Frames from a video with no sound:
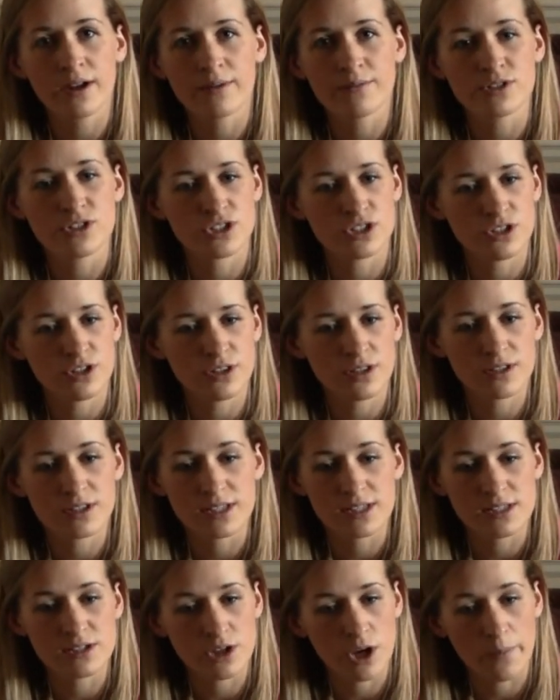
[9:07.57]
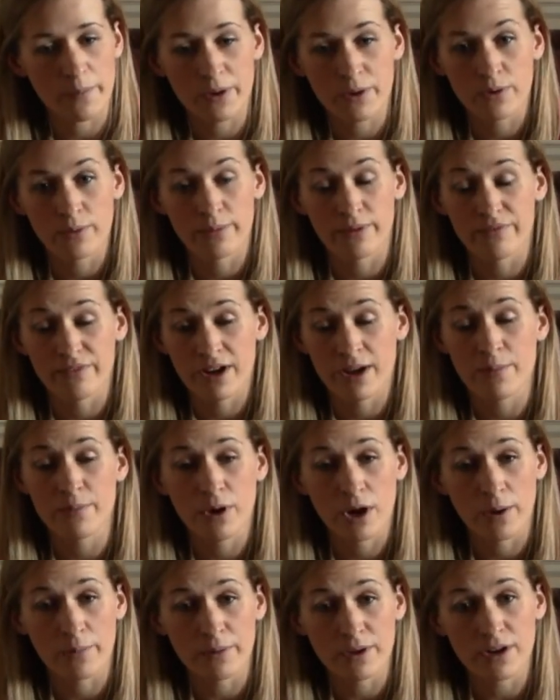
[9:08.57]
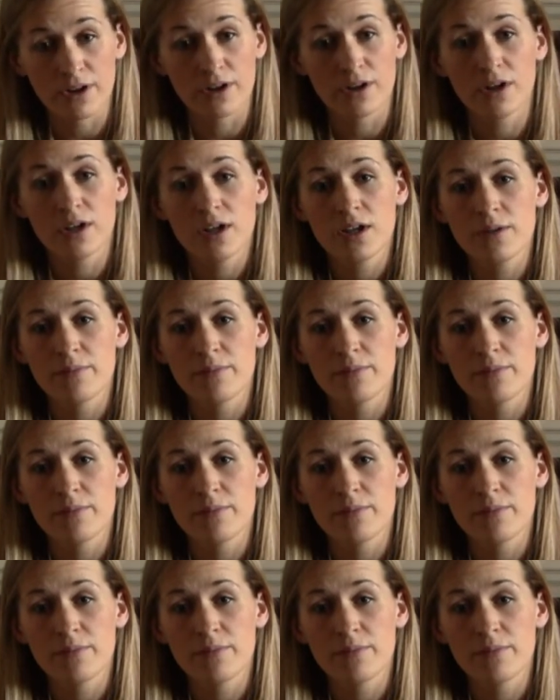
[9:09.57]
I'm sure that this topic will be very popular,